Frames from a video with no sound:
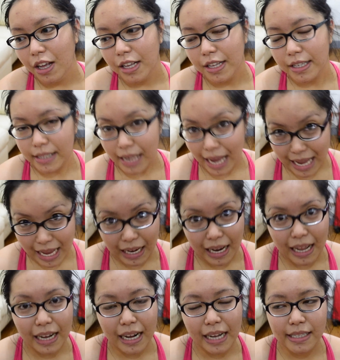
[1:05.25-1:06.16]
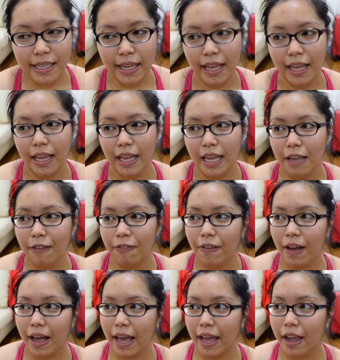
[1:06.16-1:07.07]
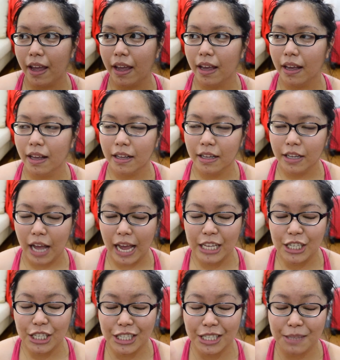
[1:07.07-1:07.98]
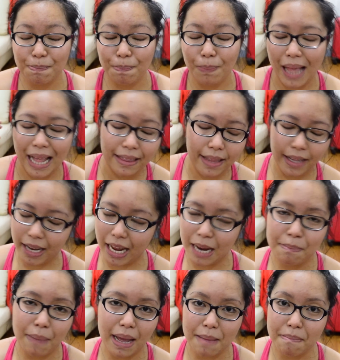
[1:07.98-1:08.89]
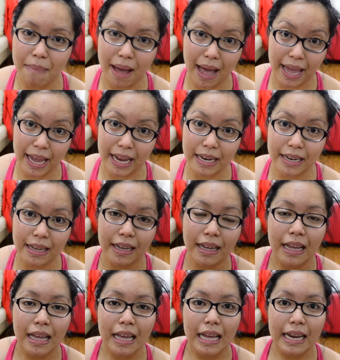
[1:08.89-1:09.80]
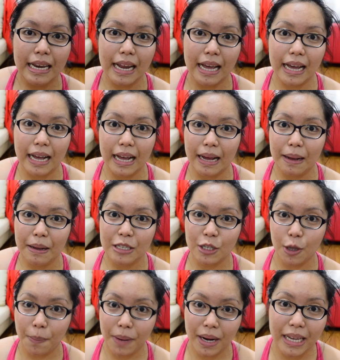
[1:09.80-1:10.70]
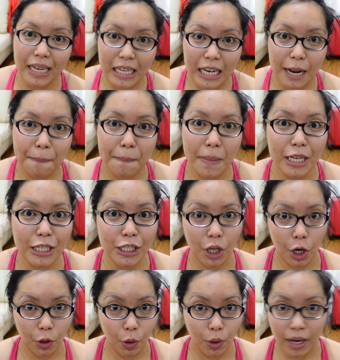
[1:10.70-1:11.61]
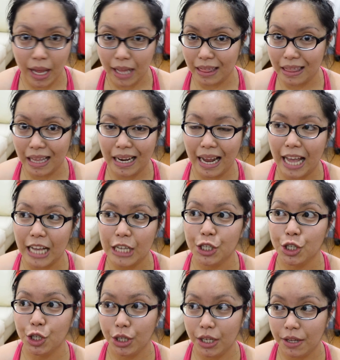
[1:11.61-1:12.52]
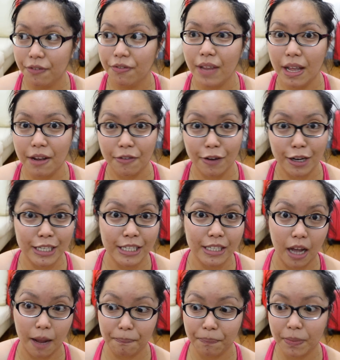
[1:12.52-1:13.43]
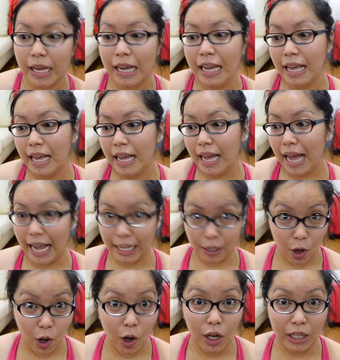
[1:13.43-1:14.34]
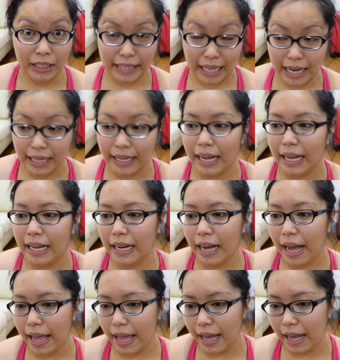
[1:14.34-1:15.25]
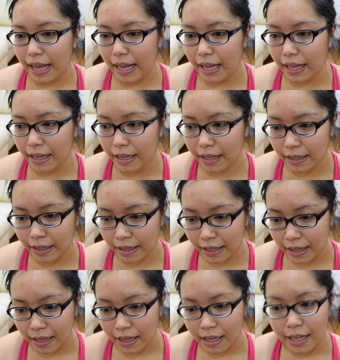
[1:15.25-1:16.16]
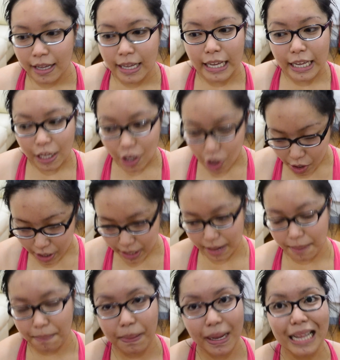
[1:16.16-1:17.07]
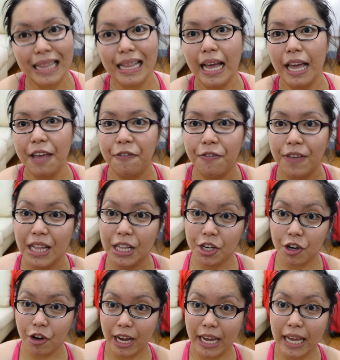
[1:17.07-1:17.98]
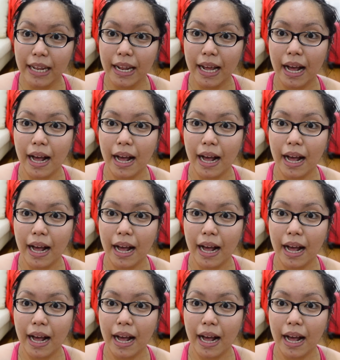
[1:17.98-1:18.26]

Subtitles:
Sayang lang, kasi if I just planted in my mind na sobrang hirap mag-start ulit, then I should have never stopped at all talaga. Kaya yun, but I feel great.